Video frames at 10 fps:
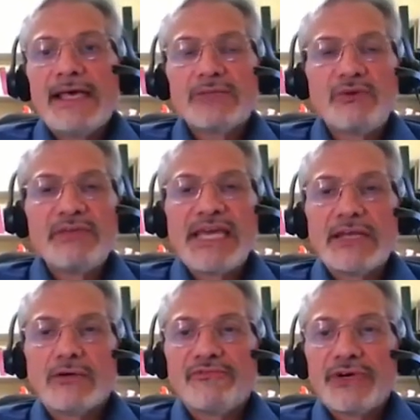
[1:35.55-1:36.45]
and we
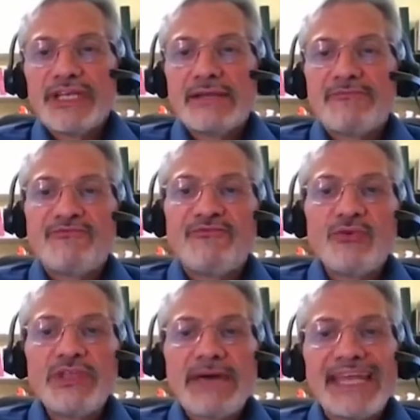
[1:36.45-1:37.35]
began offering
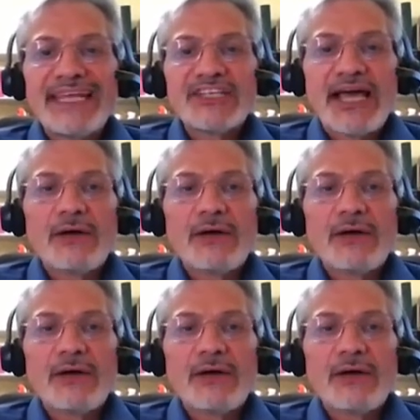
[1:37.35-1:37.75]
fully managed